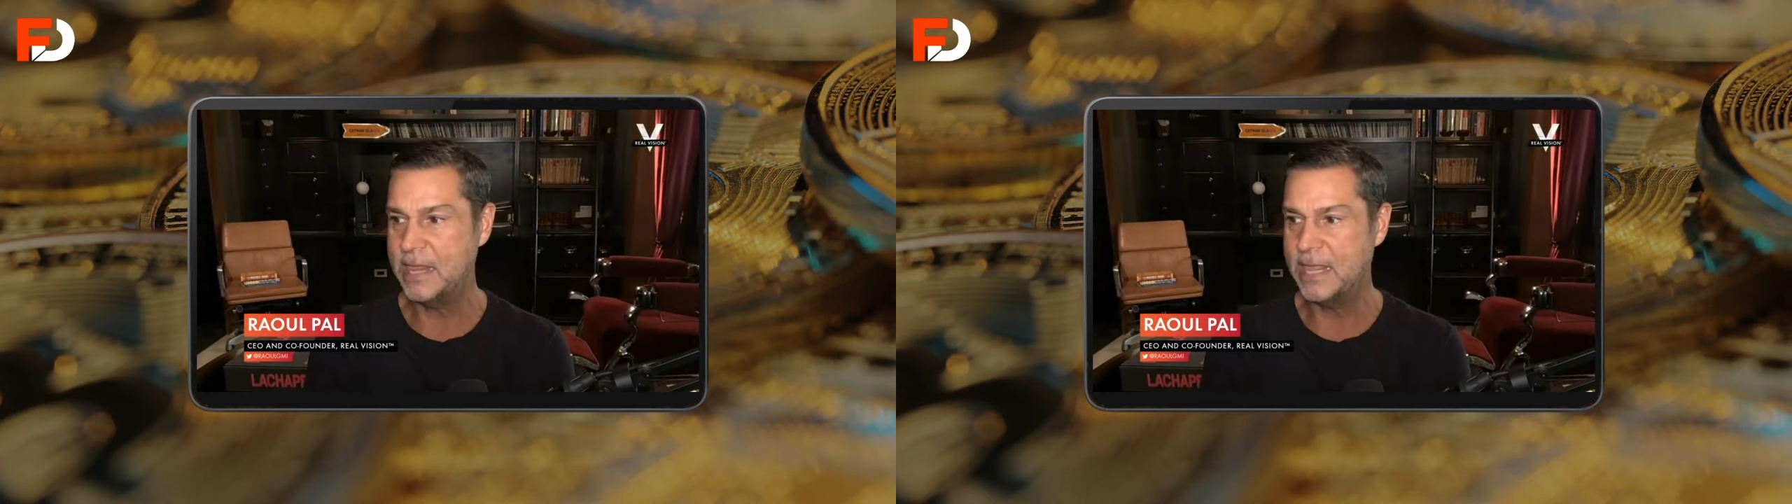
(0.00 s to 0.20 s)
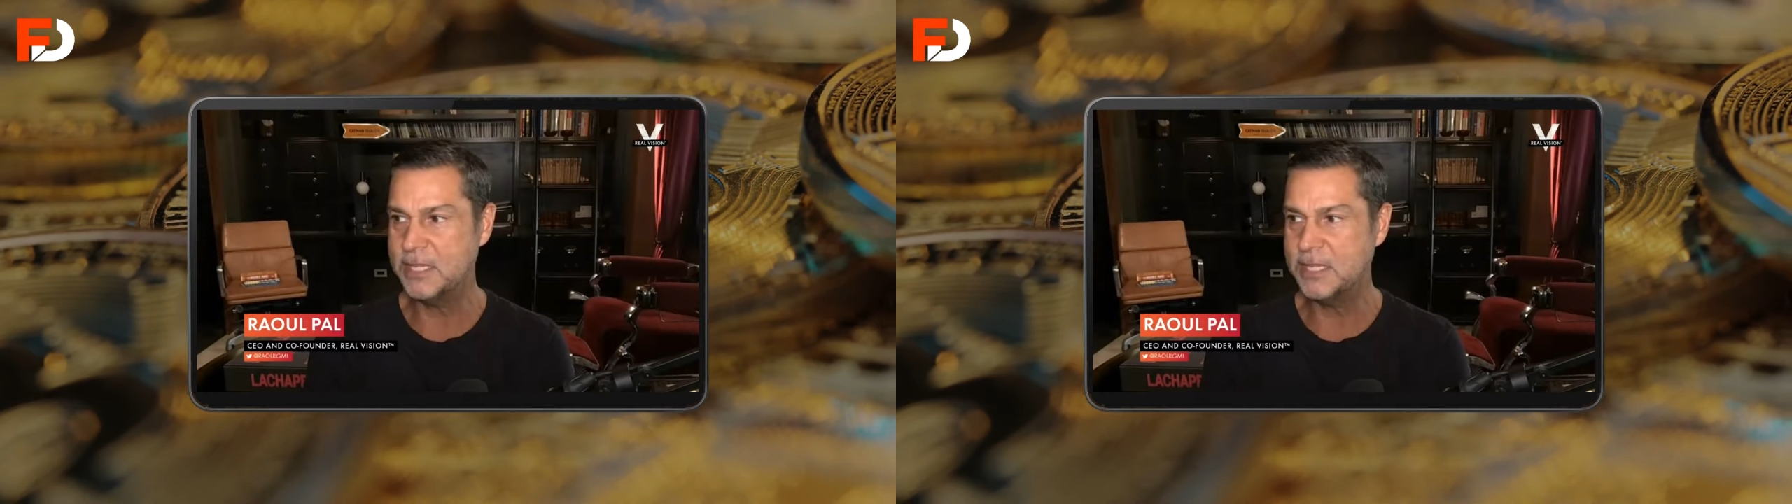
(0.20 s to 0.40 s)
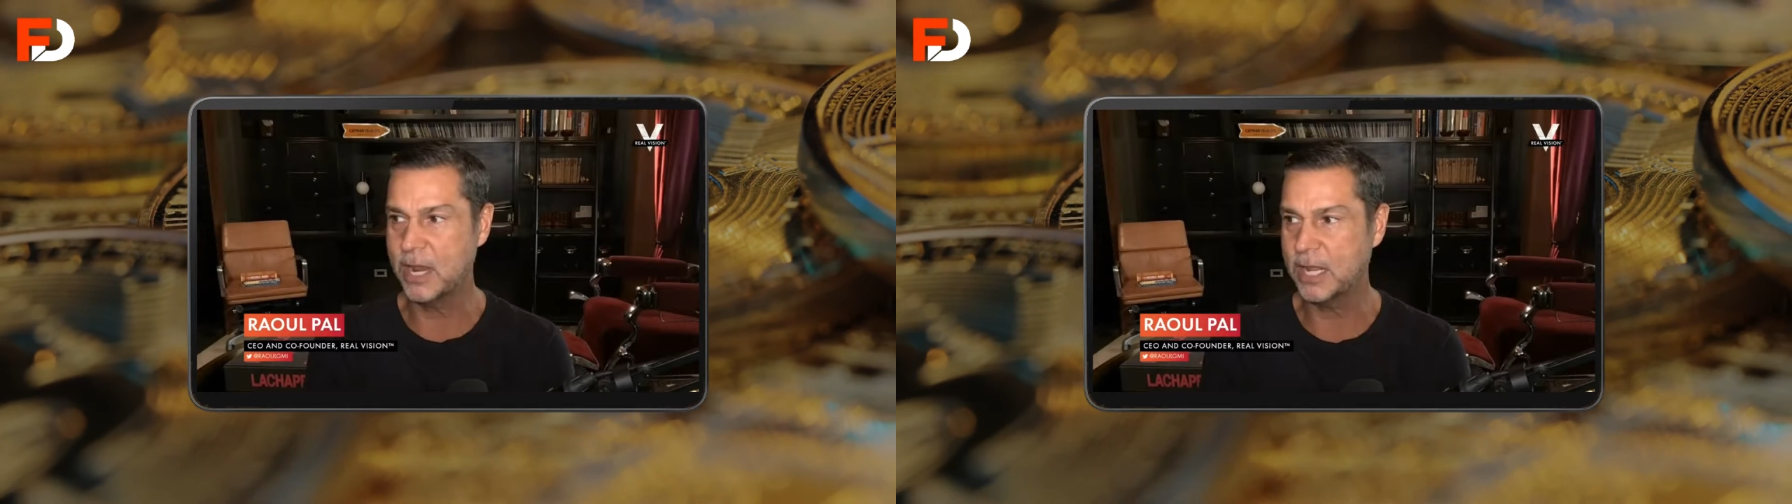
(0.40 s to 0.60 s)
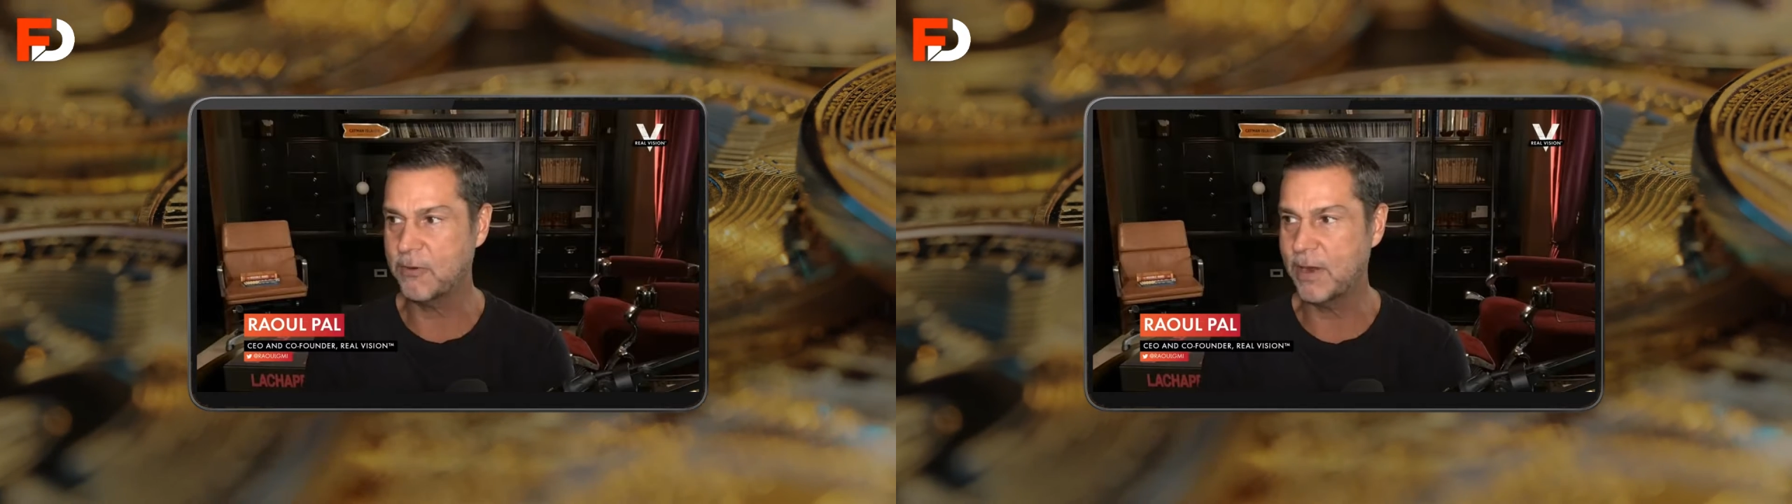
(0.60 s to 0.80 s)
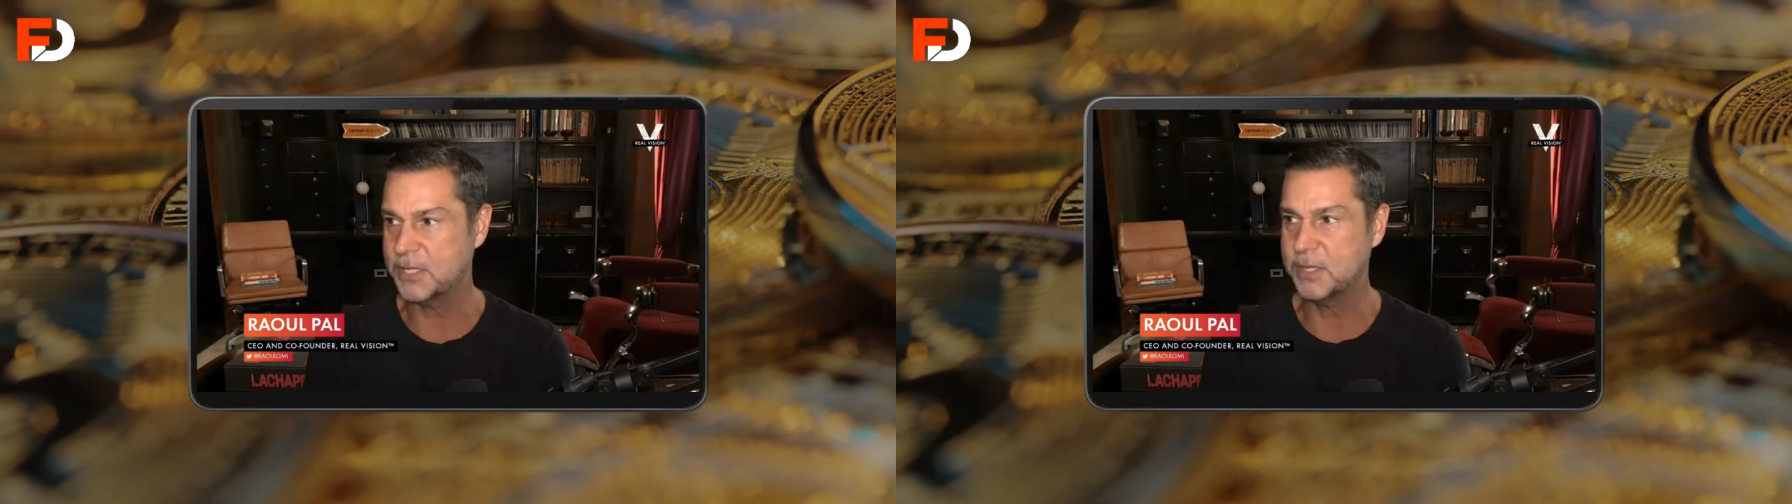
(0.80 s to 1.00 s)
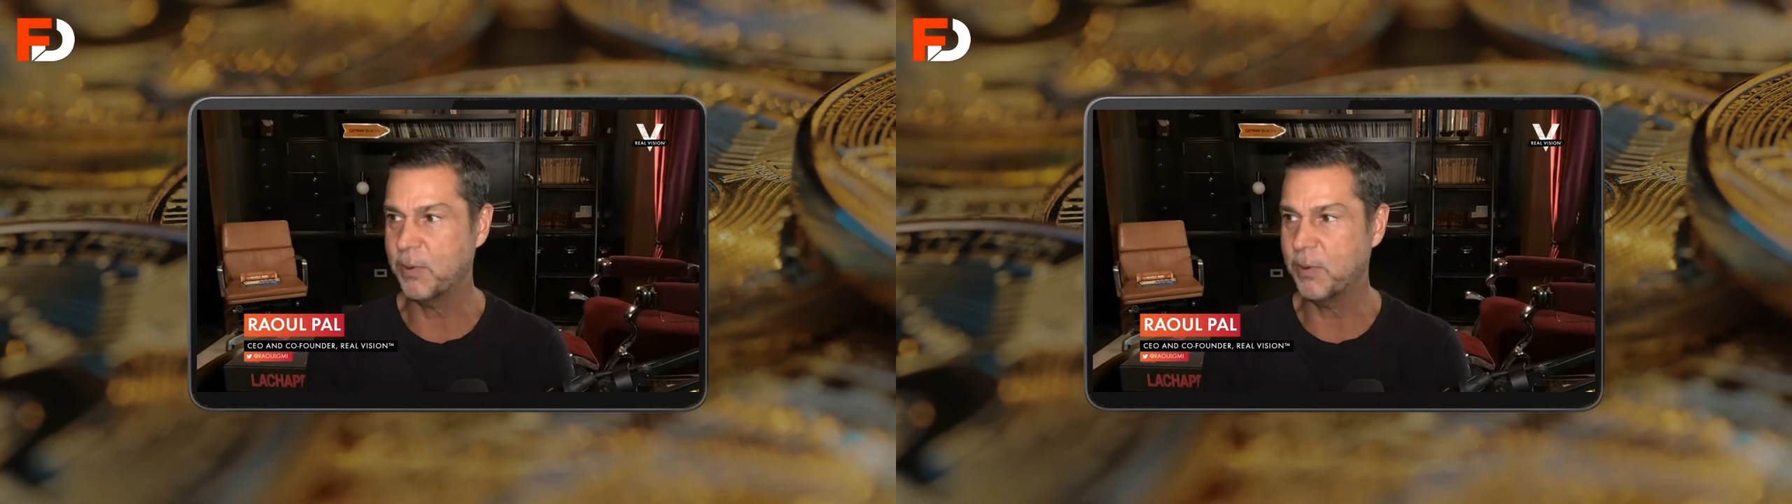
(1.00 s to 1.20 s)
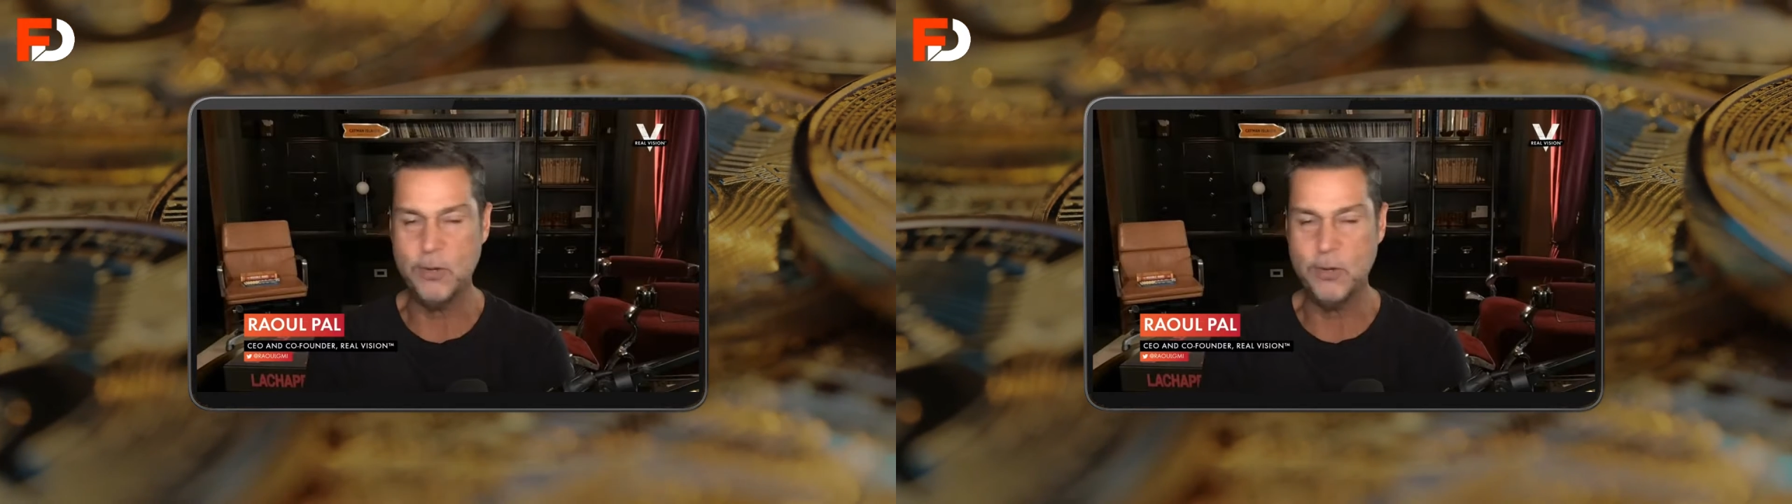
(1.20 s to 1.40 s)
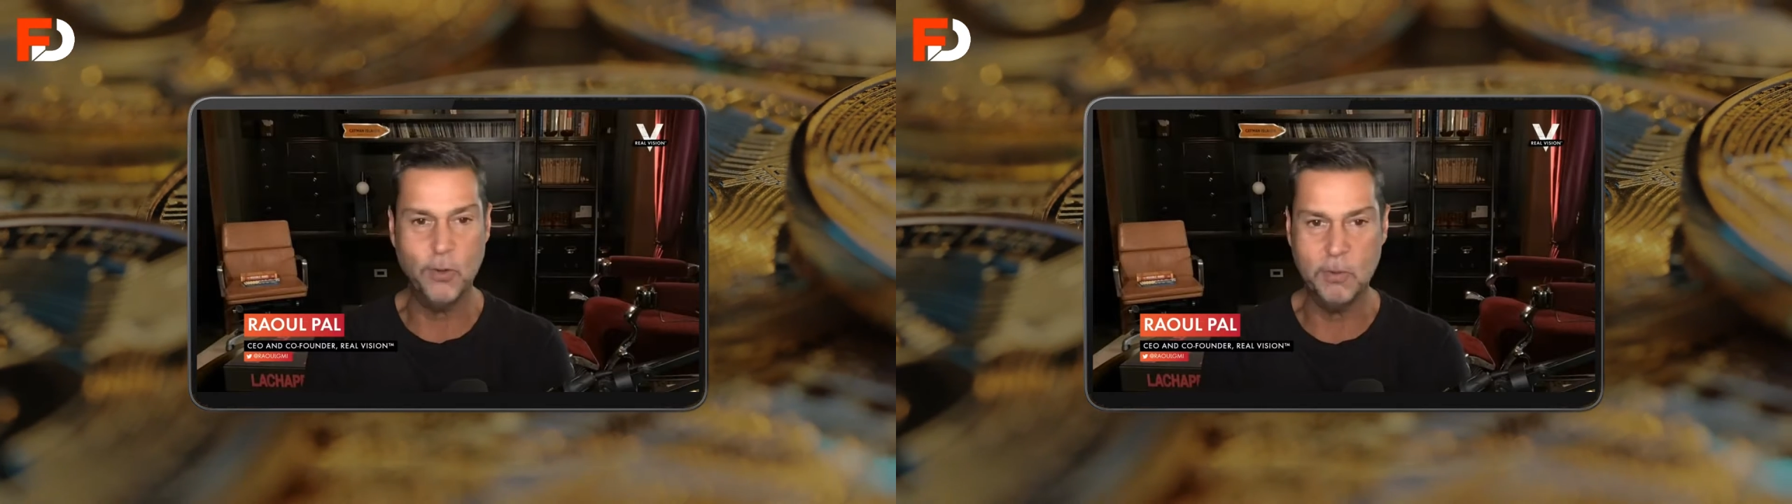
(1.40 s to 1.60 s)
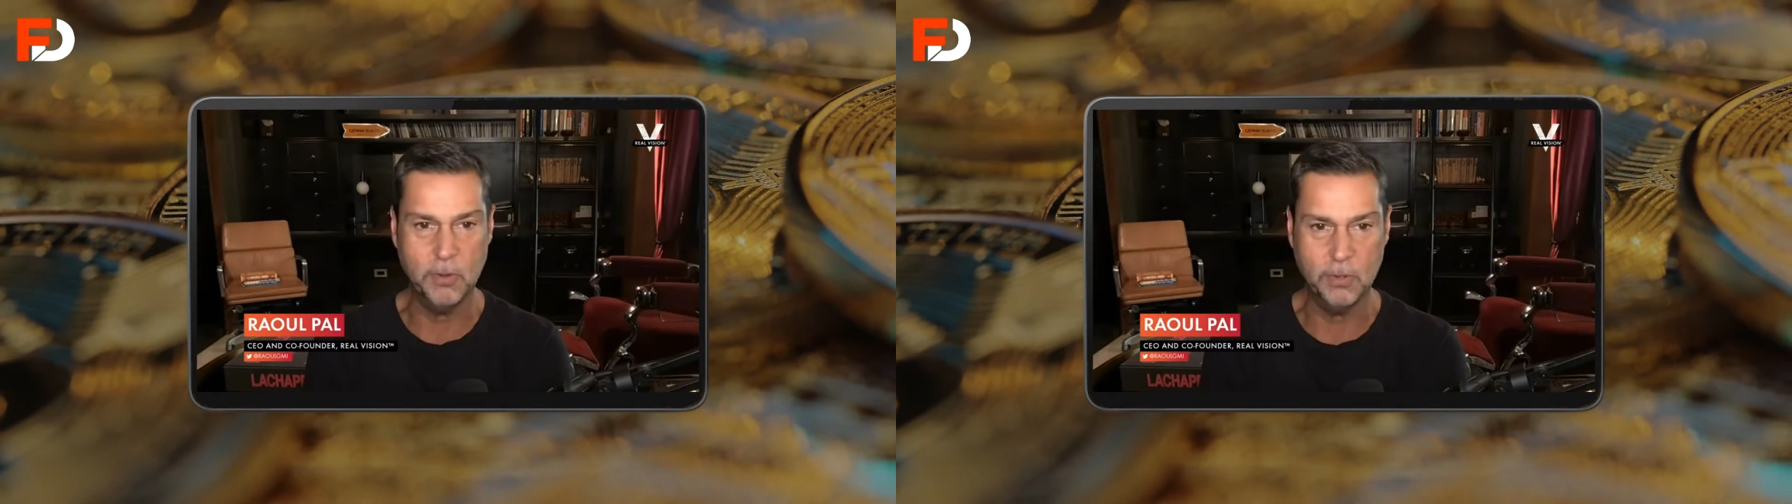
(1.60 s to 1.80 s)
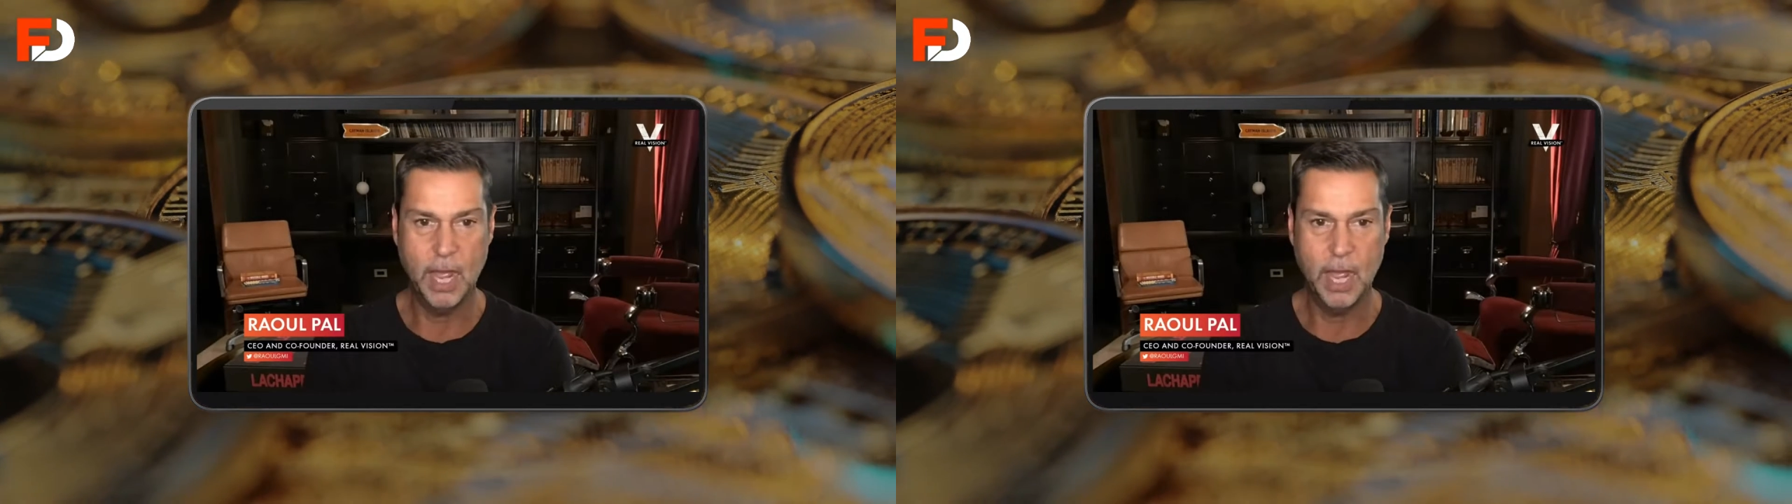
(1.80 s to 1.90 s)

And these kind of corrections are pretty normal.